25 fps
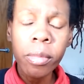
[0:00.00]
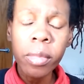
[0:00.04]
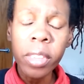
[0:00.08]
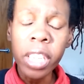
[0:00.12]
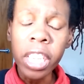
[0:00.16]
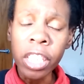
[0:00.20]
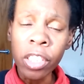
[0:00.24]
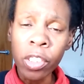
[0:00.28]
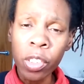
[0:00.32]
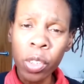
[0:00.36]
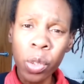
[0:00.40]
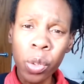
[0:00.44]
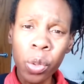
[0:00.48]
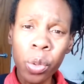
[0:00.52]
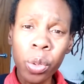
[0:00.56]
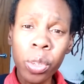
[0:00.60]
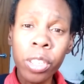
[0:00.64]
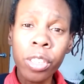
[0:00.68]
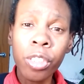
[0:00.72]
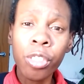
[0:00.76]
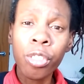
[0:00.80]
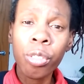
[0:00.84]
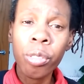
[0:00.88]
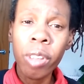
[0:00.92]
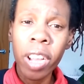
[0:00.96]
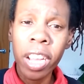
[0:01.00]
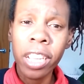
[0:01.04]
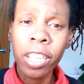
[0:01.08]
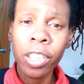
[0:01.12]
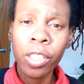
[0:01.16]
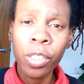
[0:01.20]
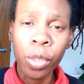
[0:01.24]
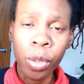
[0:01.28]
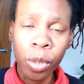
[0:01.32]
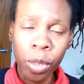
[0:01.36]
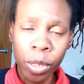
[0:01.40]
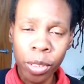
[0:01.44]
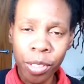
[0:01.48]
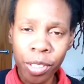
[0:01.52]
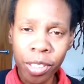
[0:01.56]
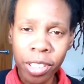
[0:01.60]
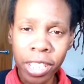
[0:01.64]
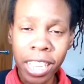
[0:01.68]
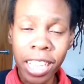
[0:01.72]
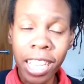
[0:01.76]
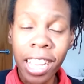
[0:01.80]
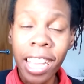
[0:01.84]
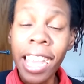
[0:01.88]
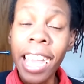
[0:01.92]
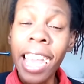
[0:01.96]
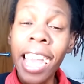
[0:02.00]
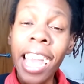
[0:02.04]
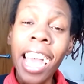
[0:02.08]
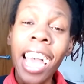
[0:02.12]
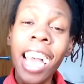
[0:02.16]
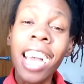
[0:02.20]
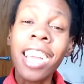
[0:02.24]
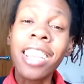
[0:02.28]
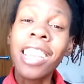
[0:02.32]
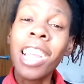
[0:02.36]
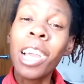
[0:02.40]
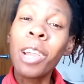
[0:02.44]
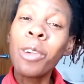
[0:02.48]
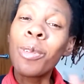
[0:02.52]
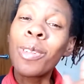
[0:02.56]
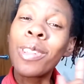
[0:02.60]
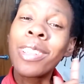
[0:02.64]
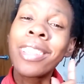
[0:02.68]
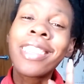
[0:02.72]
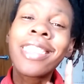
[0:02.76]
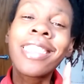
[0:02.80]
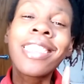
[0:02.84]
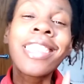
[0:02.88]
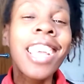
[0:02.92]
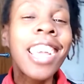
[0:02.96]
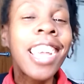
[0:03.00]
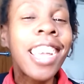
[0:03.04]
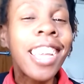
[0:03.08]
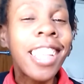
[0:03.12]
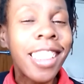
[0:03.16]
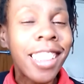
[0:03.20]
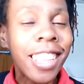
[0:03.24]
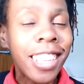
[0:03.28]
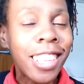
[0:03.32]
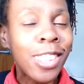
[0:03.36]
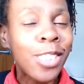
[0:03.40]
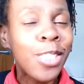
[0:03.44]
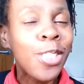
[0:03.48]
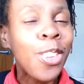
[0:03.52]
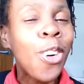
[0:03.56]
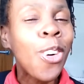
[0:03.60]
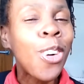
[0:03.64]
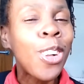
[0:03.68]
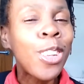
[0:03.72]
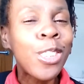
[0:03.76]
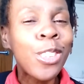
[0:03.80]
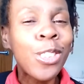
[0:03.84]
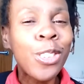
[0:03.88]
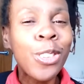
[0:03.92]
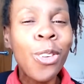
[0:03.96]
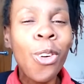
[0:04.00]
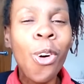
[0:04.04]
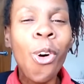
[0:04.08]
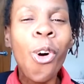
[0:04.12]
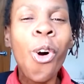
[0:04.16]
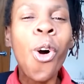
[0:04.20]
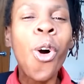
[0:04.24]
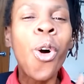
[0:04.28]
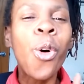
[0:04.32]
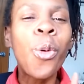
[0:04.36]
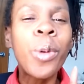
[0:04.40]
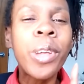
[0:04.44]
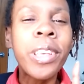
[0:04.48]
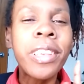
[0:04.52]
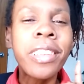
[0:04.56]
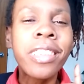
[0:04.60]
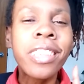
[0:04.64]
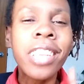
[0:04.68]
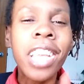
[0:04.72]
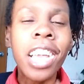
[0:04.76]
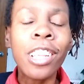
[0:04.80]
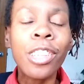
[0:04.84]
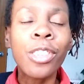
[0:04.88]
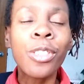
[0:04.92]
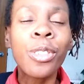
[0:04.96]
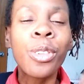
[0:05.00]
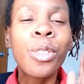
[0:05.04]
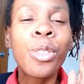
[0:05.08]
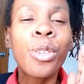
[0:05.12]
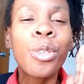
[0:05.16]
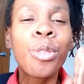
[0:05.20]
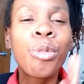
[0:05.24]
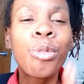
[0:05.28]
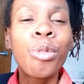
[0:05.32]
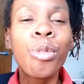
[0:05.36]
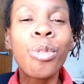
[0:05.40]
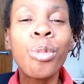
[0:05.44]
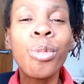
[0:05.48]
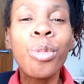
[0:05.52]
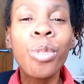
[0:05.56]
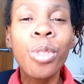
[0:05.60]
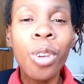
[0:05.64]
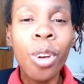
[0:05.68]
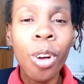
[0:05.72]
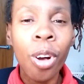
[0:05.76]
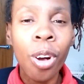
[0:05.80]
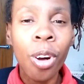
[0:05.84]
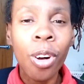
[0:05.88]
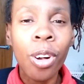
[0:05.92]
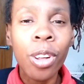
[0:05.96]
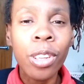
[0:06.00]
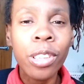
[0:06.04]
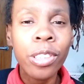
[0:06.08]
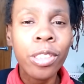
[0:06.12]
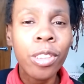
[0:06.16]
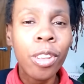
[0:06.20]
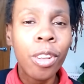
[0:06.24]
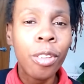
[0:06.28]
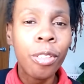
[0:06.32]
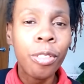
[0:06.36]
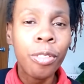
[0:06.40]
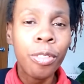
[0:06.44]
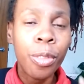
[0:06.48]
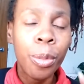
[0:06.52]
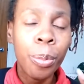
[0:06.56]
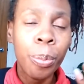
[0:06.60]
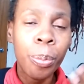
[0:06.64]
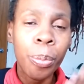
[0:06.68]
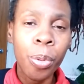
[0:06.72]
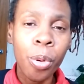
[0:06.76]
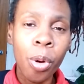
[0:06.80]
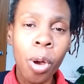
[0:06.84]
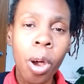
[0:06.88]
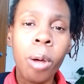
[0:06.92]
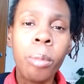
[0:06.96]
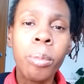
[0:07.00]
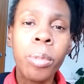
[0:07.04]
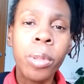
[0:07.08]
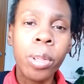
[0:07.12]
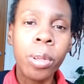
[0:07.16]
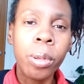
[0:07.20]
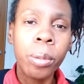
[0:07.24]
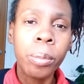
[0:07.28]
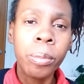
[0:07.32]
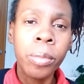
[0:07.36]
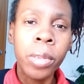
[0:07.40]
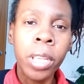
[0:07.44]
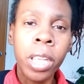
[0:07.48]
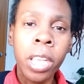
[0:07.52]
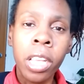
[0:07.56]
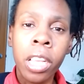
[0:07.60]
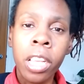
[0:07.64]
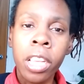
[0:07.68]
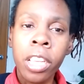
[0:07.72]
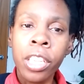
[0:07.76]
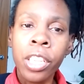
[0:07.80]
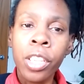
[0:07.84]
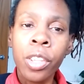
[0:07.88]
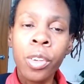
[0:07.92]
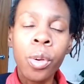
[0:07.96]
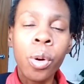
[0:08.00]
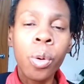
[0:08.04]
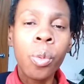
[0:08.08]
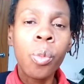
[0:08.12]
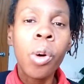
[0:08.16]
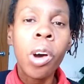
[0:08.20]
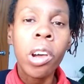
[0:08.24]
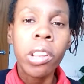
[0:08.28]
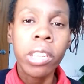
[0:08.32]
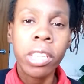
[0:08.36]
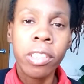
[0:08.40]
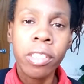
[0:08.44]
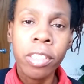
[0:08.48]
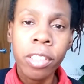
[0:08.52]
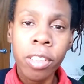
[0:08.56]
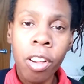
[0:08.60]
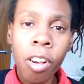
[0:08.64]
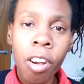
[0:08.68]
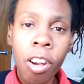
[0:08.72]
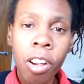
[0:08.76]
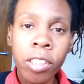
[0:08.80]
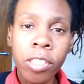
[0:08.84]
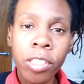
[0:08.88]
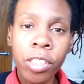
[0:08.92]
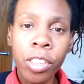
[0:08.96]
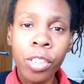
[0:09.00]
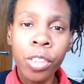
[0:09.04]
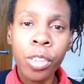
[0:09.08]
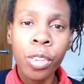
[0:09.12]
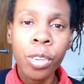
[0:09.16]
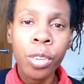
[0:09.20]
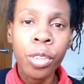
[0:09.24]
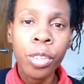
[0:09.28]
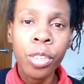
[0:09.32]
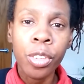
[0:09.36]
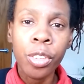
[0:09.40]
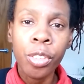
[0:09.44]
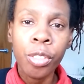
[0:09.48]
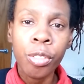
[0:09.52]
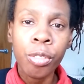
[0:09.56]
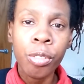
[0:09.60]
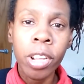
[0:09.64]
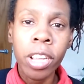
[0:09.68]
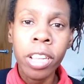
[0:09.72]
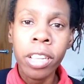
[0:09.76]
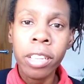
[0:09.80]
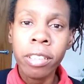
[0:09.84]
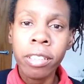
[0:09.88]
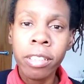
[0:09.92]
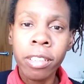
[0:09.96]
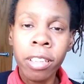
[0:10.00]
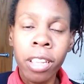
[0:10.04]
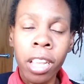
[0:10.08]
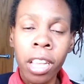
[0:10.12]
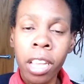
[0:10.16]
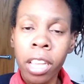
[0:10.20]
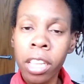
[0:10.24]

So you can try Tulsi. And I will say this also, always get to the root cause of the problem. You know, what is causing your stress?